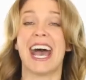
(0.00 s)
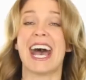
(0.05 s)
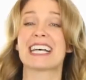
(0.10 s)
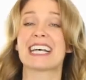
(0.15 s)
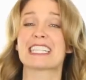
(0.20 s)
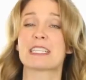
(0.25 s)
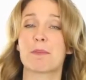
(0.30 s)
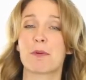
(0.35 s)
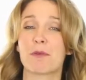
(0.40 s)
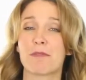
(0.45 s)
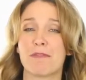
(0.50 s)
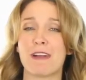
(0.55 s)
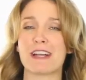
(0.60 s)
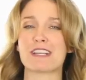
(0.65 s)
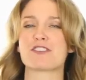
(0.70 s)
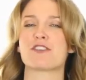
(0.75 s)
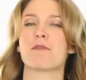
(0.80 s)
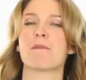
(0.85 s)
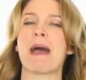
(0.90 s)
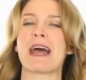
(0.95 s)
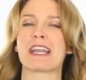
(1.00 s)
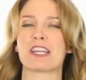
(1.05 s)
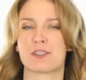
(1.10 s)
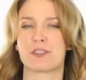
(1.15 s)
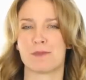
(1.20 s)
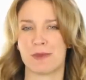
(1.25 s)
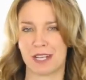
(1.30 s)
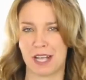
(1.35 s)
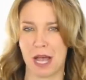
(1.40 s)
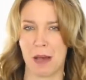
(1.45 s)
As a professional
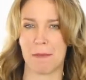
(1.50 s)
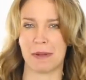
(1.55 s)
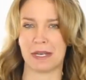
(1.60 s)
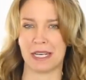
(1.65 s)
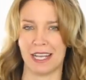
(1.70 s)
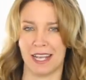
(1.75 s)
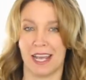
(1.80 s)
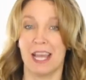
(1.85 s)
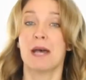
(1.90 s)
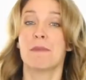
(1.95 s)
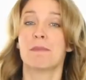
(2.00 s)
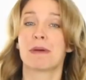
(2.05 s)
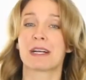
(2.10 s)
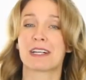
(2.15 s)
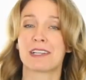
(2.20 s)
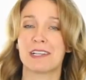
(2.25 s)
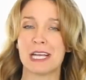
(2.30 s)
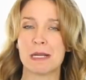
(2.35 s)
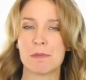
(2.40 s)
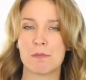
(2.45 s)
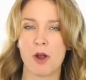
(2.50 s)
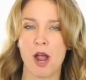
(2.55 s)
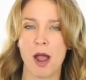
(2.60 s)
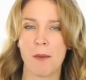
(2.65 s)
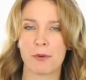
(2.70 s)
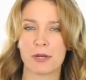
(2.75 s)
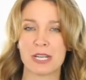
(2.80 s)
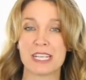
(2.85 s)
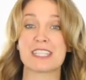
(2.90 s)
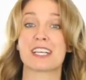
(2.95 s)
management company, McLain
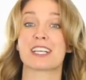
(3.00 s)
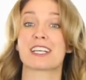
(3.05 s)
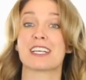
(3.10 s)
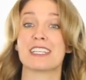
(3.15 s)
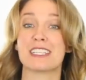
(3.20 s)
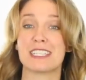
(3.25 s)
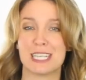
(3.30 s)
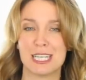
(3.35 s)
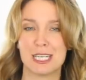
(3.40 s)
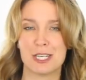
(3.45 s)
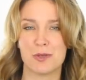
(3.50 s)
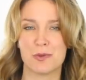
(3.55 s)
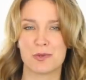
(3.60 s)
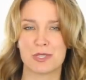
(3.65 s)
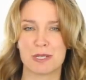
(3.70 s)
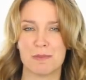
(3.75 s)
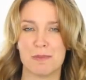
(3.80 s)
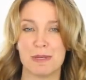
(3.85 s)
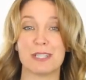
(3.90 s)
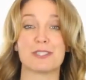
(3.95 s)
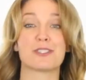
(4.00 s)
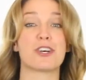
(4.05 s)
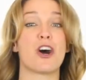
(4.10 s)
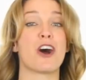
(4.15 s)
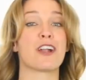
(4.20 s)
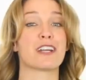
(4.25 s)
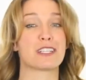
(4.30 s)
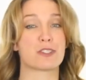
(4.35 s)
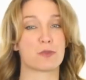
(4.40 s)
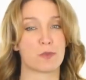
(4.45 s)
Properties continues to build
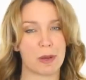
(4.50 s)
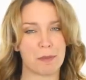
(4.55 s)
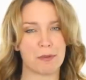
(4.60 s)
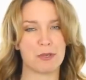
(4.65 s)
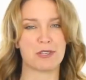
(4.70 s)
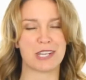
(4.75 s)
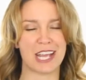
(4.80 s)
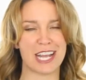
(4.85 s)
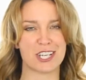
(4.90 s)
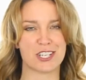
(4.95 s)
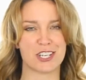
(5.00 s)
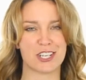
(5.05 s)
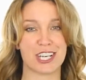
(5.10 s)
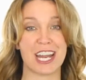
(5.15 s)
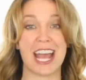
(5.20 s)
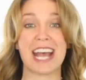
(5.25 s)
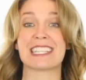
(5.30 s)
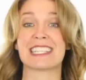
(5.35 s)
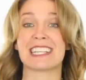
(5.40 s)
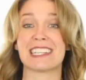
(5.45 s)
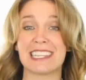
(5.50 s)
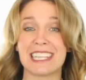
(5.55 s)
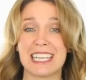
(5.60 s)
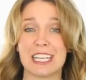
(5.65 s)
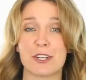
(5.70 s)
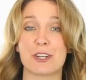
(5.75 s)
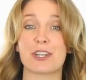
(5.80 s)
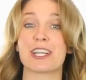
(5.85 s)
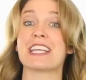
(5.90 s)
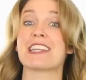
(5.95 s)
on its reputation as a
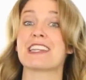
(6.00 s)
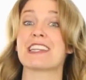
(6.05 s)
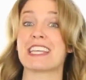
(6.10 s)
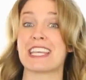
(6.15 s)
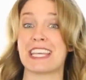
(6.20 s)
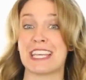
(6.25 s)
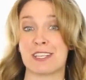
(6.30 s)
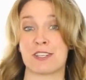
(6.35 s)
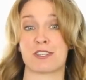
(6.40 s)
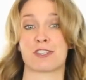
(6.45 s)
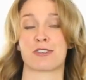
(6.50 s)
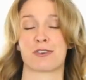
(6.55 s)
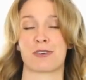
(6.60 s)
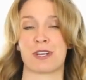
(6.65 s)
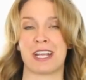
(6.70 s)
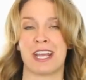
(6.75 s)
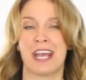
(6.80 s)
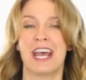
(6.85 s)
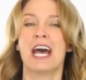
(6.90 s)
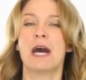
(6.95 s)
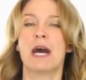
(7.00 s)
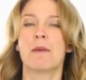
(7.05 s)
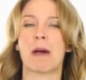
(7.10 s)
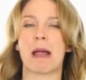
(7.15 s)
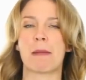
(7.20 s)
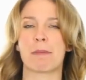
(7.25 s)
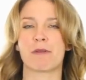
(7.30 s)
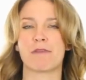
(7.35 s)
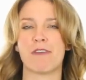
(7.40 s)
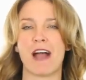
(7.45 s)
leader in the industry
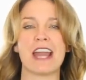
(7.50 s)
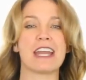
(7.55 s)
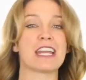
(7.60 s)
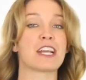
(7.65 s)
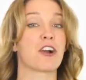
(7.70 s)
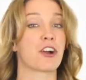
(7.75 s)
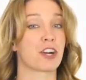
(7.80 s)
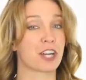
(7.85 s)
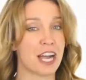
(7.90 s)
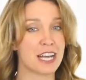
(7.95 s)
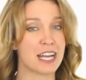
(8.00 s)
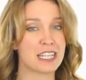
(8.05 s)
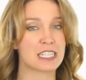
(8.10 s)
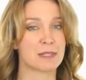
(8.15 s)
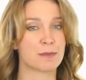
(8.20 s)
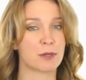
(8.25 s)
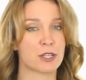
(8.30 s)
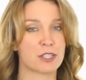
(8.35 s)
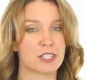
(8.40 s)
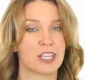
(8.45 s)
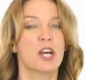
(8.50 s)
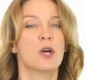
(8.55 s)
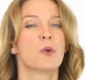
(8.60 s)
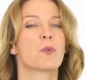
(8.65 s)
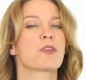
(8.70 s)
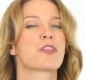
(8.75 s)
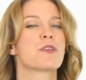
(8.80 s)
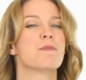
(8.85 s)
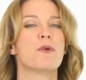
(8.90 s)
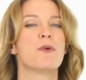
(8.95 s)
by providing our customers
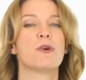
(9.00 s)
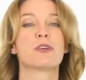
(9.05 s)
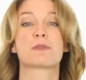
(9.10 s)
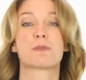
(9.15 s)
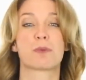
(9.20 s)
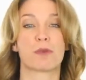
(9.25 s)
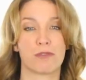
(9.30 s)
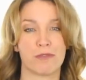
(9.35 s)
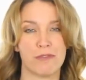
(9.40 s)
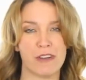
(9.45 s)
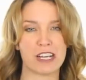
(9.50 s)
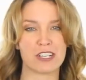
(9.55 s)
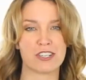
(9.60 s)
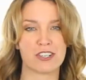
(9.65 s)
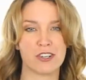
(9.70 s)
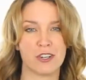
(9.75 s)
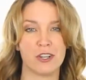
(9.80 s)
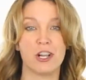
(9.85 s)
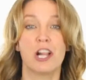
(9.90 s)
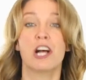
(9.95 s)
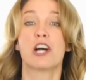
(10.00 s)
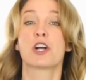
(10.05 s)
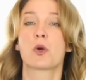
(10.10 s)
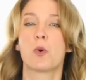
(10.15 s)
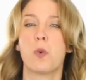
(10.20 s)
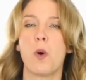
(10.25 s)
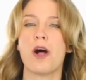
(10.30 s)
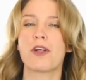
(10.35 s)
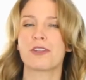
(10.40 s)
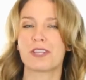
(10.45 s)
with the most professional,
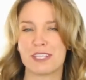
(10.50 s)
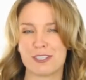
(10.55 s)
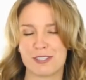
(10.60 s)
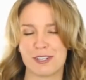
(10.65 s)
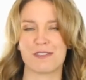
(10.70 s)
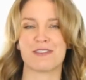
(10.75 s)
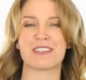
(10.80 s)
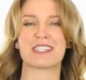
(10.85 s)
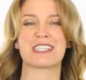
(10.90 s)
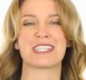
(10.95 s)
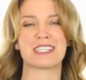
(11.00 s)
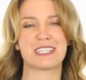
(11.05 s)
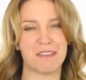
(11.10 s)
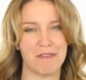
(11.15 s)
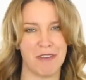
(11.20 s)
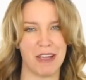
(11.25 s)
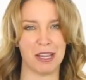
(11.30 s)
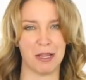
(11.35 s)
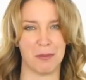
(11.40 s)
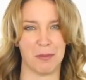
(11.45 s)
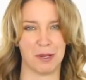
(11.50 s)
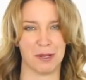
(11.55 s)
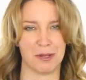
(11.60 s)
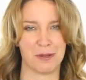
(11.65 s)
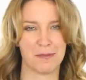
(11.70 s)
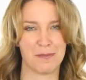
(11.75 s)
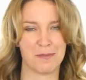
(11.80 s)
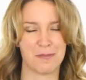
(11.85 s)
quality services available.